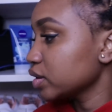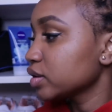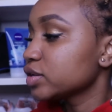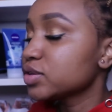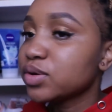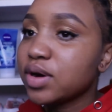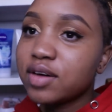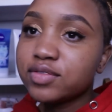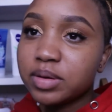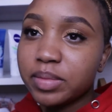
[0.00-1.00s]
So
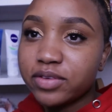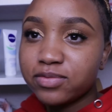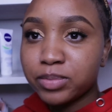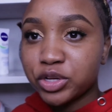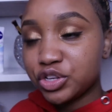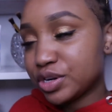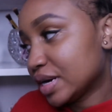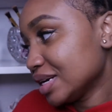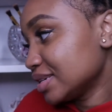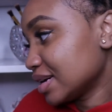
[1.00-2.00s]
after my
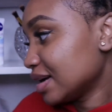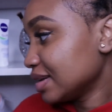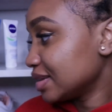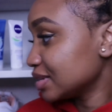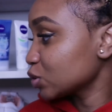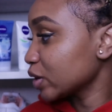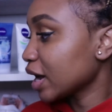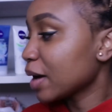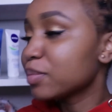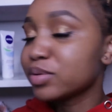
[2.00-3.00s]
moisturizer, that's when
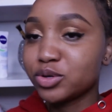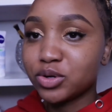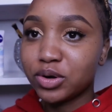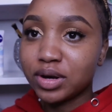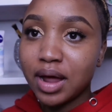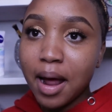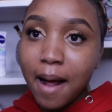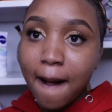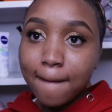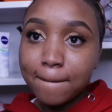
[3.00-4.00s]
I put on
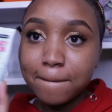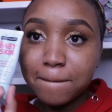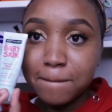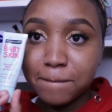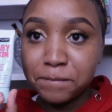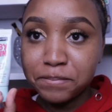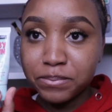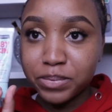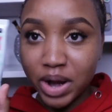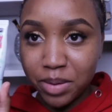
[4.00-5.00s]

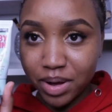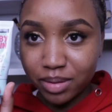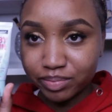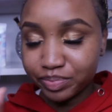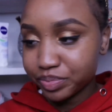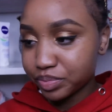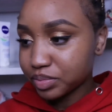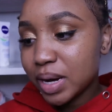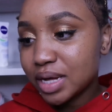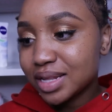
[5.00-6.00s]
primer.
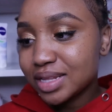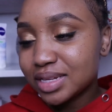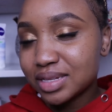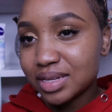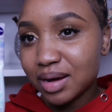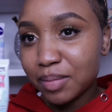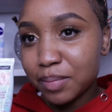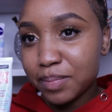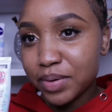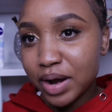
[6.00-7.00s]
This
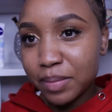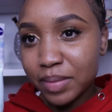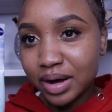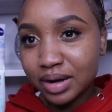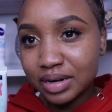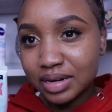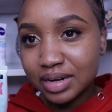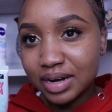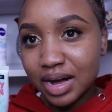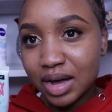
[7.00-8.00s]
primer,
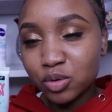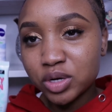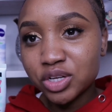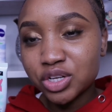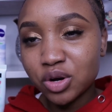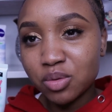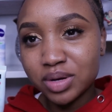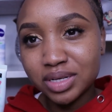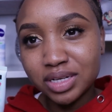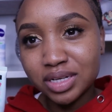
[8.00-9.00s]
I wouldn't
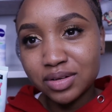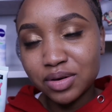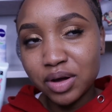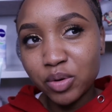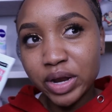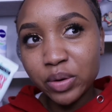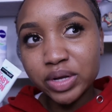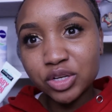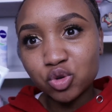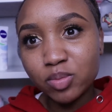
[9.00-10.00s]
recommend it. When I went
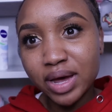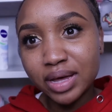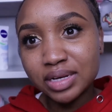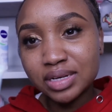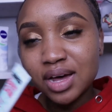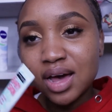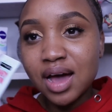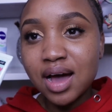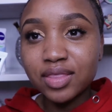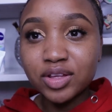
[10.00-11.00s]
to buy it,
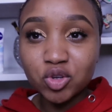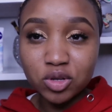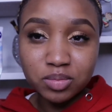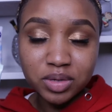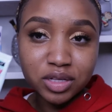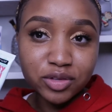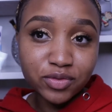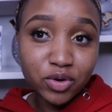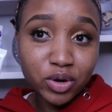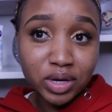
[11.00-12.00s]
they told me it's
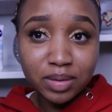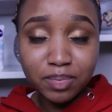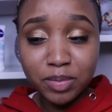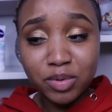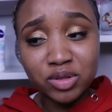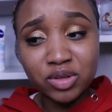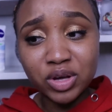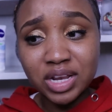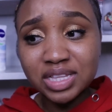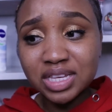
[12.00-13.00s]
for people with
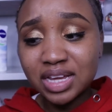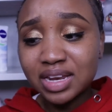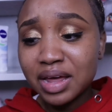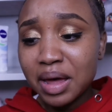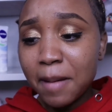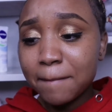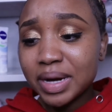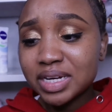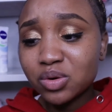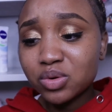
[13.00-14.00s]
oily skin,
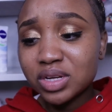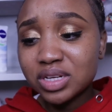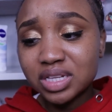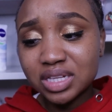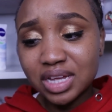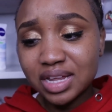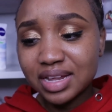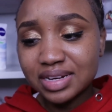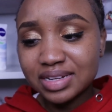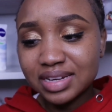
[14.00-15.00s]
but I wouldn't say
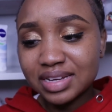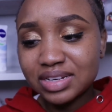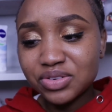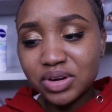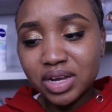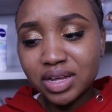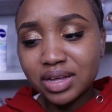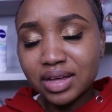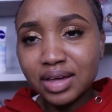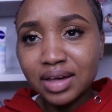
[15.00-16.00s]
that it really